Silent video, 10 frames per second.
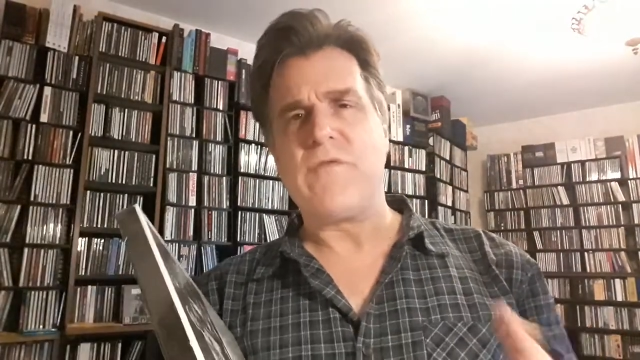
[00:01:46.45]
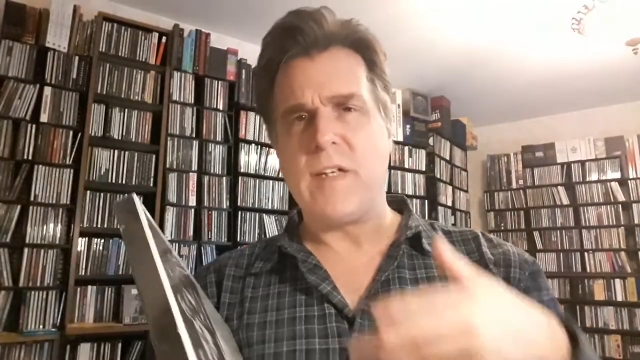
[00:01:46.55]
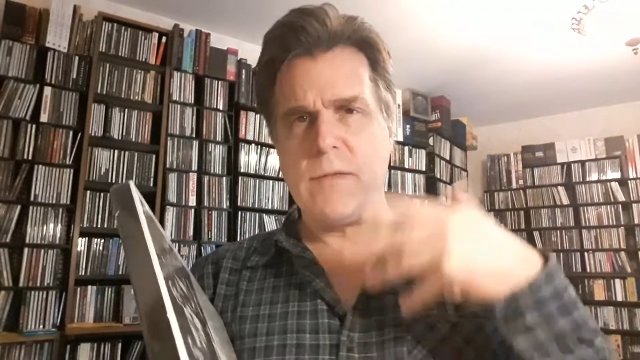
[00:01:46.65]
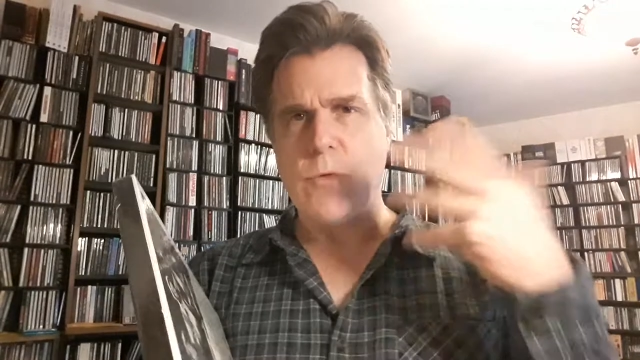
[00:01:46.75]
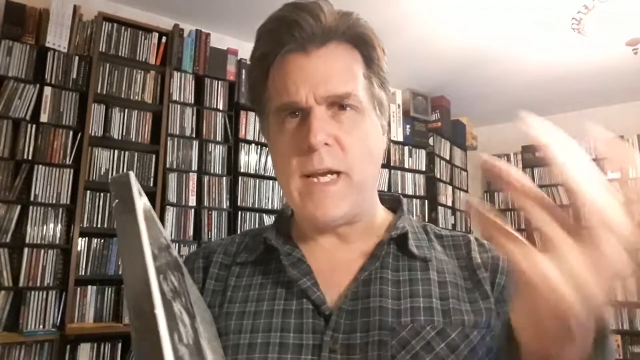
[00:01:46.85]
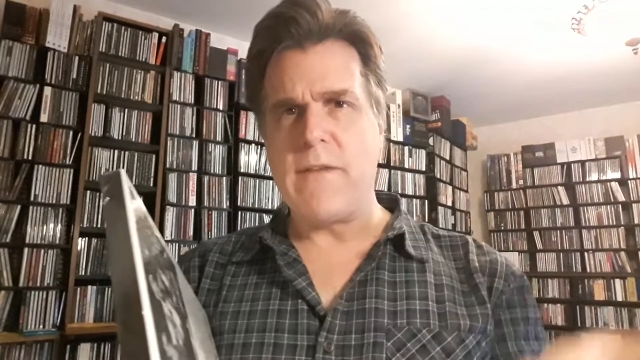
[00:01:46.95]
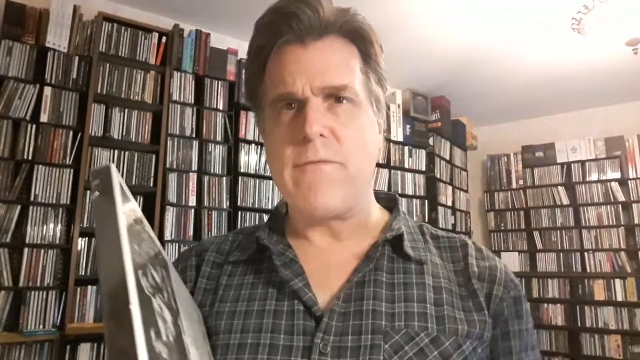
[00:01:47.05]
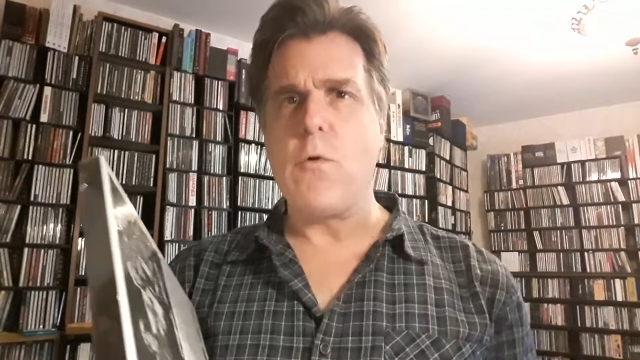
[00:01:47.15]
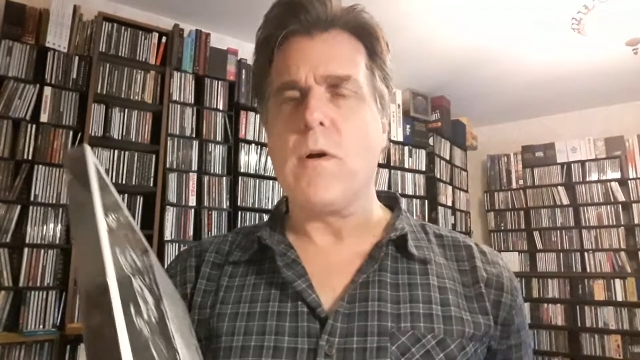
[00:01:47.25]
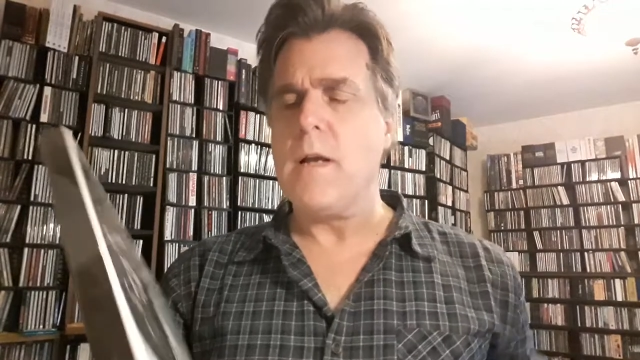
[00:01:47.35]
fitting way
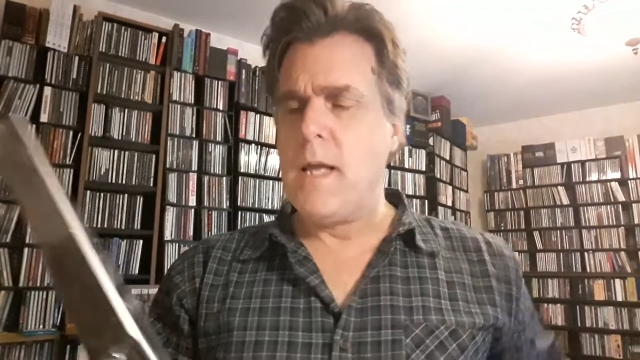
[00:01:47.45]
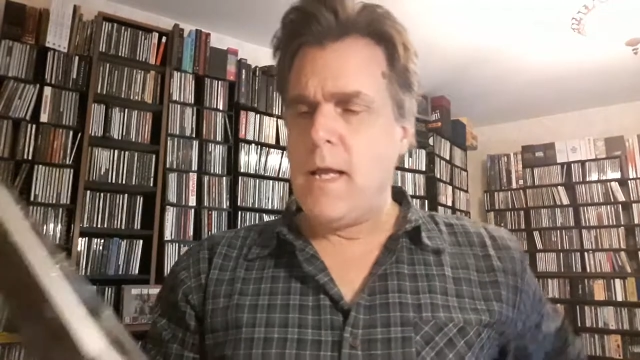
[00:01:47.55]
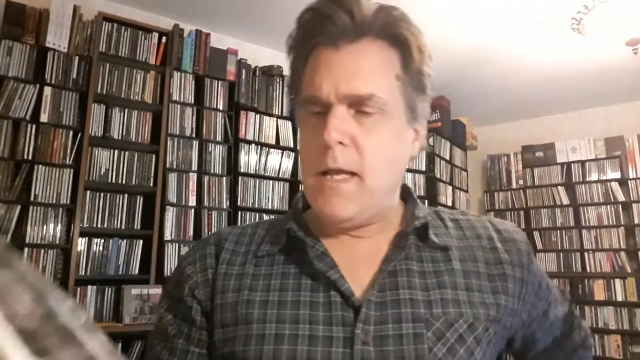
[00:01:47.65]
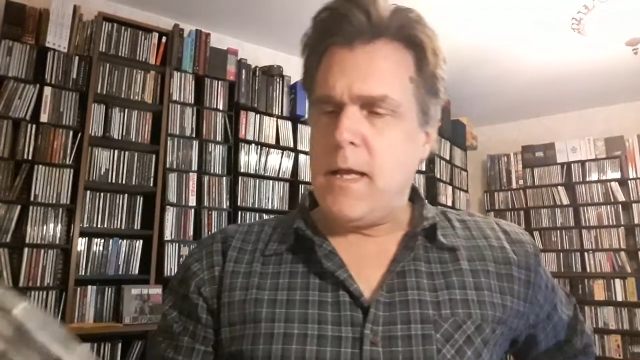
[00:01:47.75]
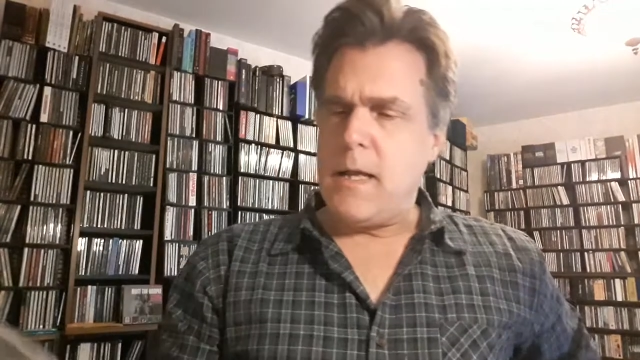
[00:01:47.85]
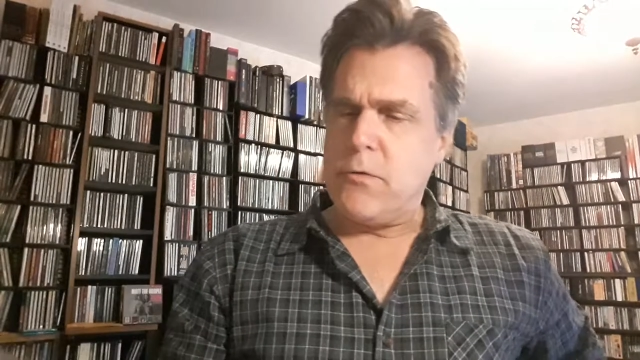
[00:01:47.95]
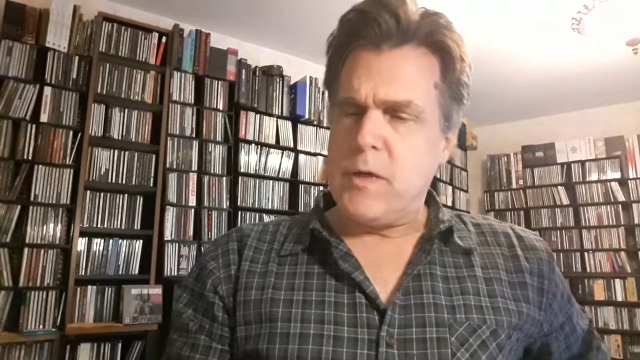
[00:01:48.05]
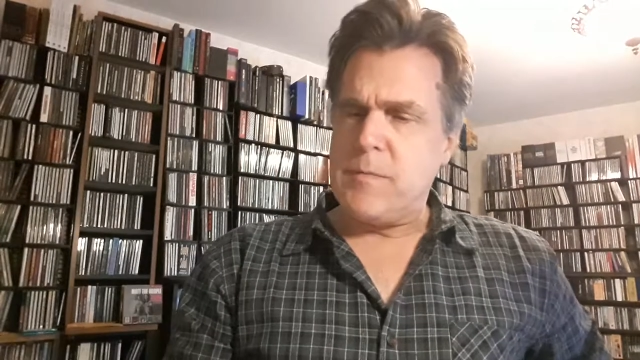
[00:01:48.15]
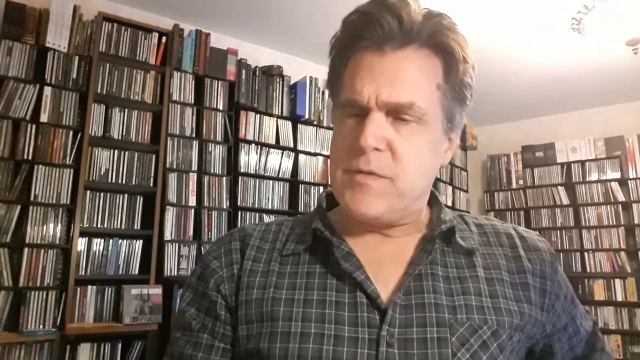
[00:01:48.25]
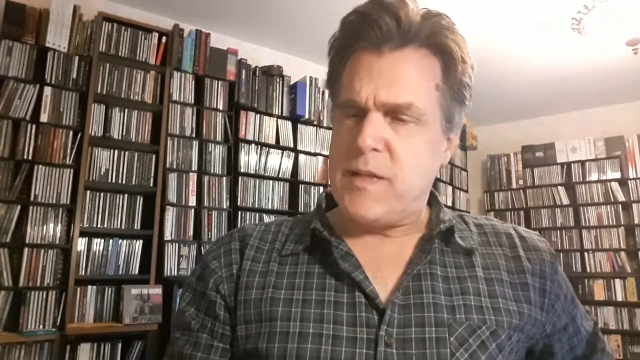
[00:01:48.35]
for uh,
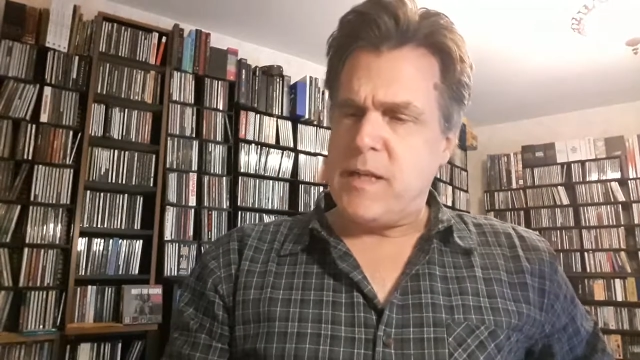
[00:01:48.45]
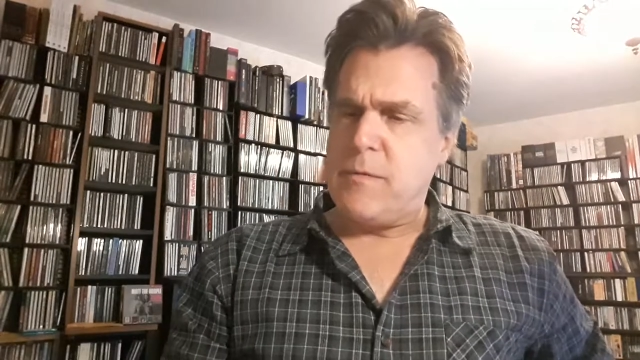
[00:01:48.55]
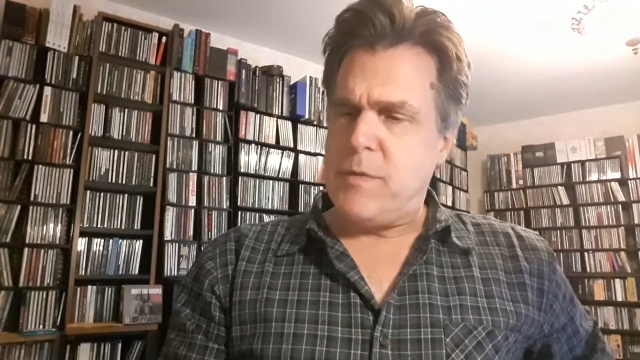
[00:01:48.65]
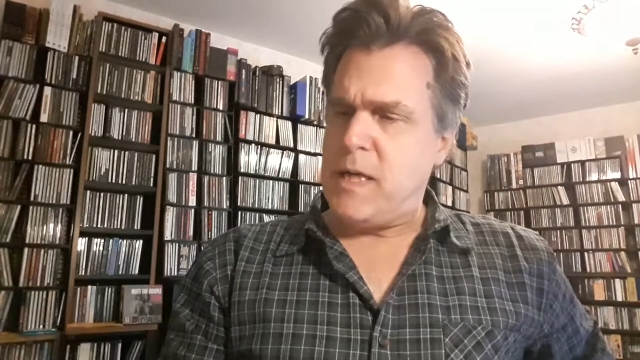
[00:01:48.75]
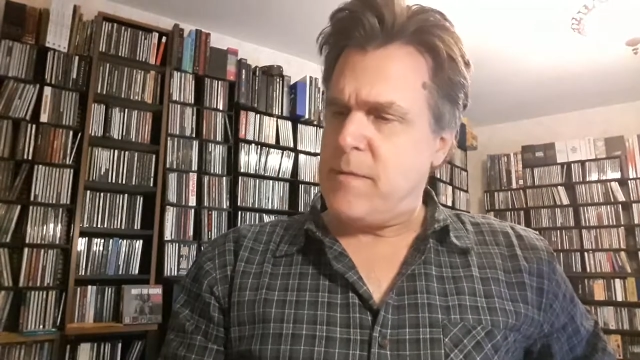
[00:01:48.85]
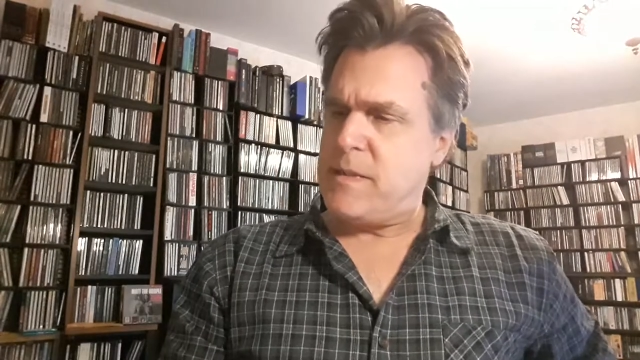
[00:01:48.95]
Cream to say goodbye.